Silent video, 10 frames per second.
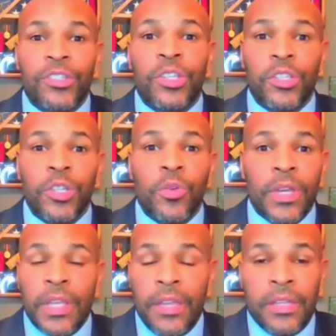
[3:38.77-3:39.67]
site to
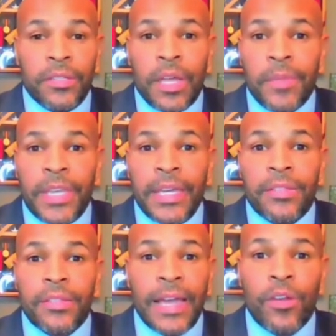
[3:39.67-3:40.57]
you. And in some
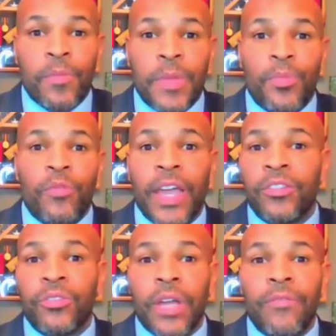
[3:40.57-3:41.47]
cases, I know people
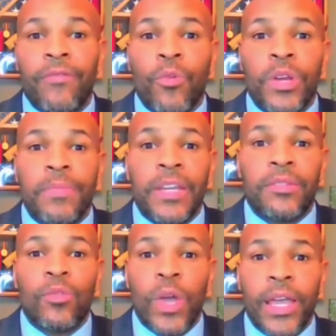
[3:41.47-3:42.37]
have had to drive 40
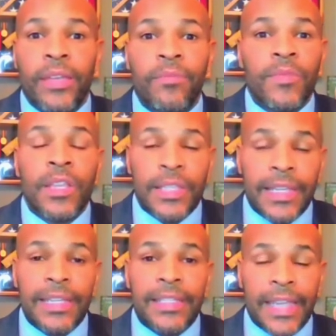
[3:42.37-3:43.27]
minutes away
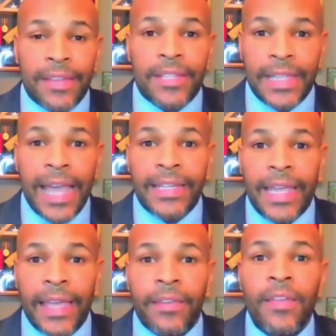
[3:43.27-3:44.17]
to get a test that
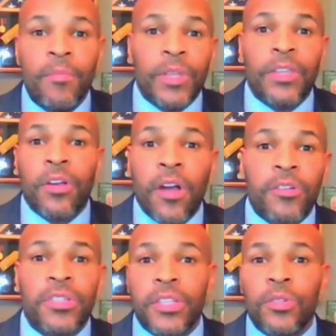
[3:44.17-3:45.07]
day. But there
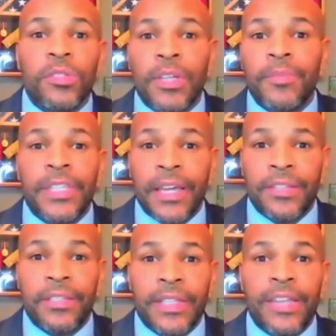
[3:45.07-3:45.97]
are still some
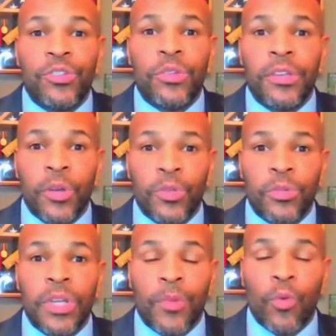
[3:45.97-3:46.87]
testing sites you can go
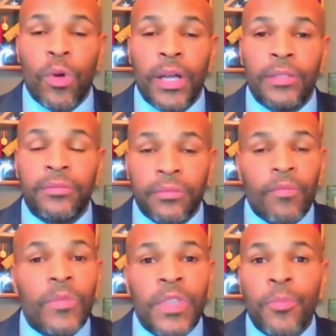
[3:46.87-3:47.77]
to, number one.
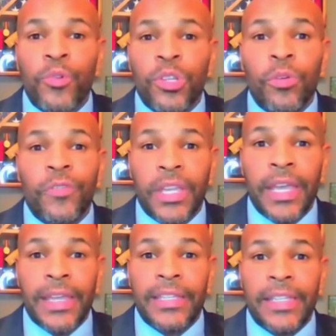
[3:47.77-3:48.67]
Number two, if you
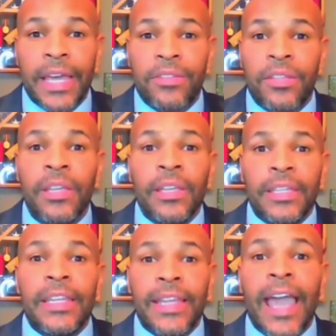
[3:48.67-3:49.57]
can't get a test,
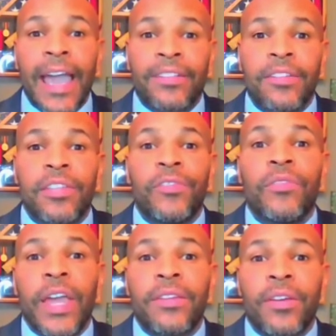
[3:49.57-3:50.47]
you need to act as if
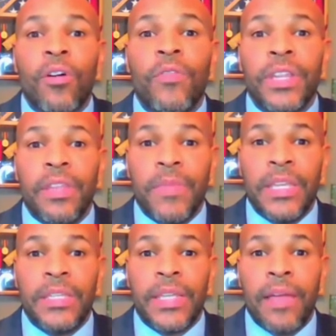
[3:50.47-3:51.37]
you've had COVID in the
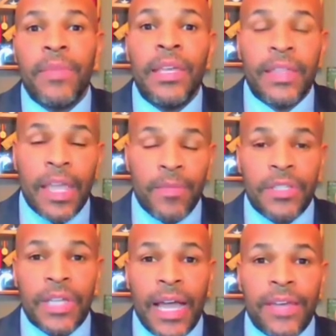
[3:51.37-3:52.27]
meantime. That
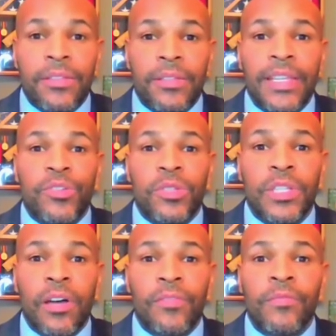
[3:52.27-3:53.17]
means isolate
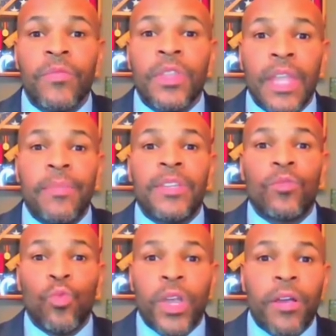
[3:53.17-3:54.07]
yourself. That
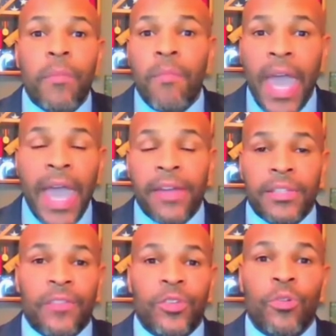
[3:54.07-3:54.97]
means wear a
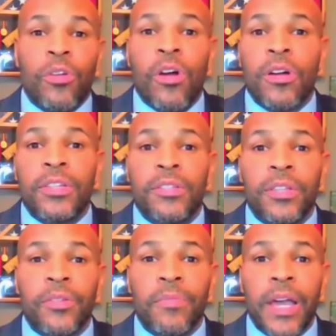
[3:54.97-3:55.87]
mask if you're at all
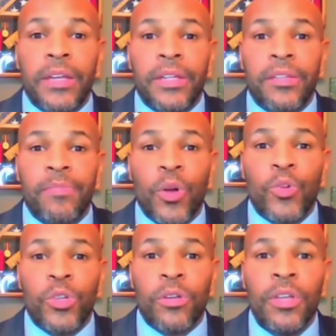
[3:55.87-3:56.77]
concerned about an
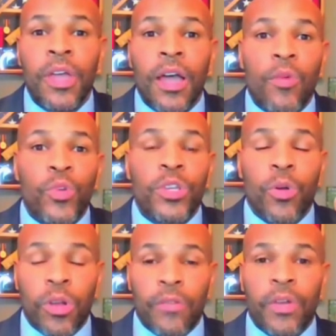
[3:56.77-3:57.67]
exposure when
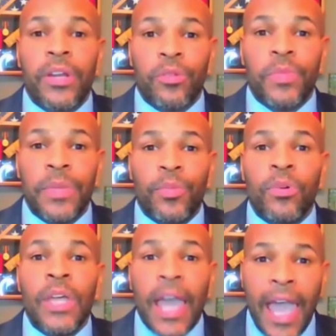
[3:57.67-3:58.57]
you're going around other
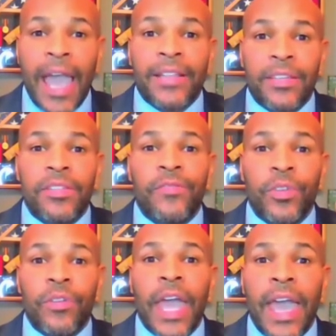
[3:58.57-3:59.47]
people. Act as
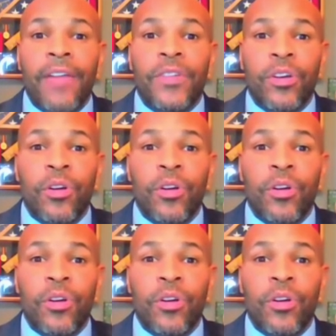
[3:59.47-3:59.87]
if you have